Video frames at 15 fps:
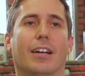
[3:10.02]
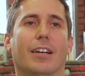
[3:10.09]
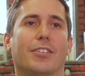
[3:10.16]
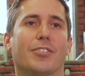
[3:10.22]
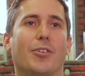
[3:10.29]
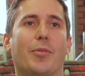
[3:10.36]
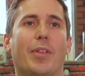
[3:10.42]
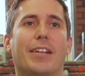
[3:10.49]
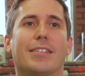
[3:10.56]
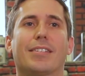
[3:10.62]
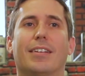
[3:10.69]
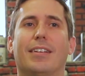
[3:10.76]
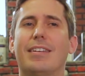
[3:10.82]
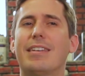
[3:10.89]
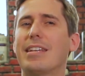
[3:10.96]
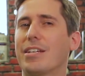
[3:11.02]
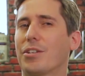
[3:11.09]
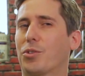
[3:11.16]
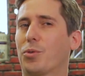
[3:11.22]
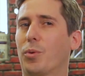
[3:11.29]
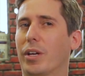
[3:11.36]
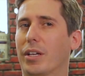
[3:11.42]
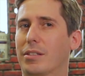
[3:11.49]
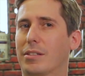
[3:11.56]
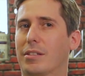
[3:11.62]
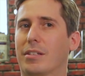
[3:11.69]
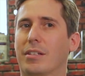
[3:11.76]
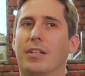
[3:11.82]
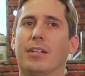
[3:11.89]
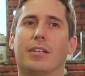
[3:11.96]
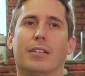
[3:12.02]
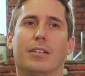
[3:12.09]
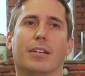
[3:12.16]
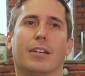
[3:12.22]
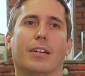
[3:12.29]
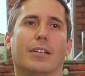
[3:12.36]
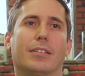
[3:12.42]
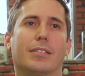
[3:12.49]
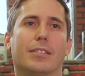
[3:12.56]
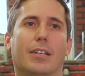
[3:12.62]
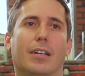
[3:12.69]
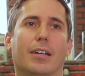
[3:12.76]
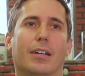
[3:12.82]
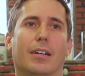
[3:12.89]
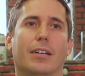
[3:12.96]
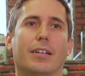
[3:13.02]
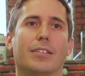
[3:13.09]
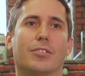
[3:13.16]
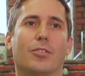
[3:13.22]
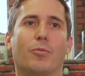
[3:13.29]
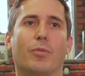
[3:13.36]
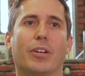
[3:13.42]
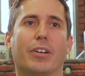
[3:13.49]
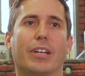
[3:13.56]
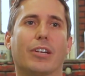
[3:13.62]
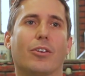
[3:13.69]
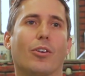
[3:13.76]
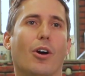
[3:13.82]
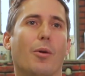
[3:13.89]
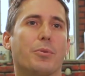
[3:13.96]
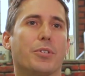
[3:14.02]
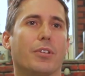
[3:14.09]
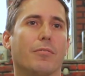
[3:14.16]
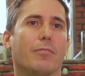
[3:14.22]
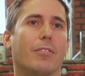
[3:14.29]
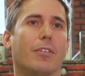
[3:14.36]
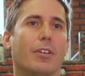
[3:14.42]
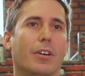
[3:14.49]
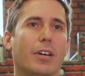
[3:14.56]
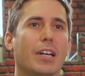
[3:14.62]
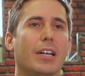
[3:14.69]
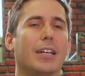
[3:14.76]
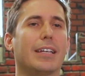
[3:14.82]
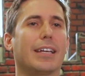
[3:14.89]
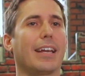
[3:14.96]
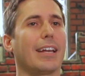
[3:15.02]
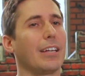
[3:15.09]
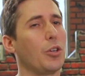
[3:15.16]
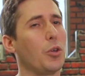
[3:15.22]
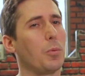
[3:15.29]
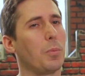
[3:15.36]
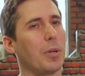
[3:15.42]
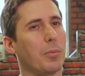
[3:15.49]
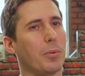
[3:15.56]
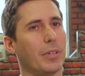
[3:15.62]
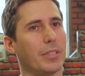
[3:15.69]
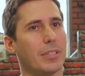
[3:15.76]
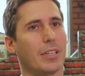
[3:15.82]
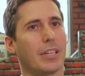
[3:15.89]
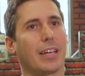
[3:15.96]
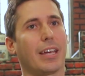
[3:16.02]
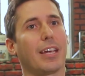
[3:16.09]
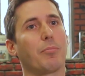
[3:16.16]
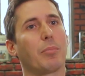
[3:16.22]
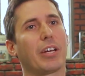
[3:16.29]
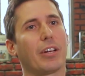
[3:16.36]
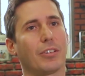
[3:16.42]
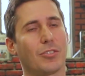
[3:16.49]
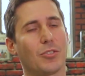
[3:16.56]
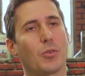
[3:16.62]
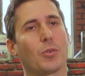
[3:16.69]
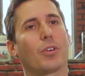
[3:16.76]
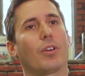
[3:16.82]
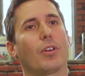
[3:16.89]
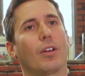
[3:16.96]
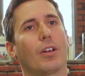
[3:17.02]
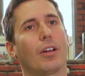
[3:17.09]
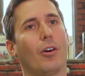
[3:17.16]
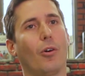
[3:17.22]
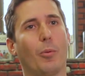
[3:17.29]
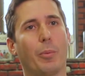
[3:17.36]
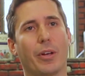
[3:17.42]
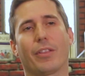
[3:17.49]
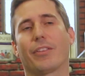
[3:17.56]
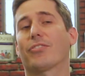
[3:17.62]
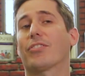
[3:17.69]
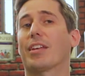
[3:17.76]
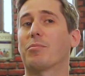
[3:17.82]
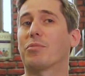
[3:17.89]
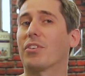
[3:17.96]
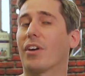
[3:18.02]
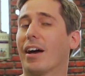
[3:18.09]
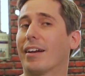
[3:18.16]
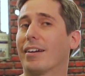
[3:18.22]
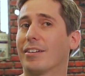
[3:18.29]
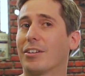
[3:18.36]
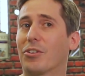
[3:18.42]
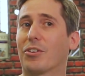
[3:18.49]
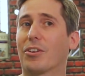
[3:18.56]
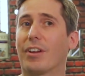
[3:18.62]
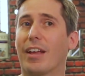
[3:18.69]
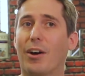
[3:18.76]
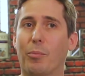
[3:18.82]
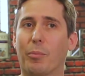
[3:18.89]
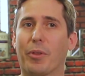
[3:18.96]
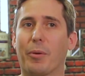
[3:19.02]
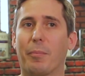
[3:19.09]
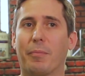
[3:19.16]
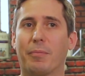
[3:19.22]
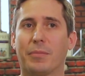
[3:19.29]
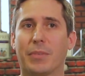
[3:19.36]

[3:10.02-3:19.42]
So that's a neat twist that is a really good option for getting new people into the game because you can all be on the same side and you can help them.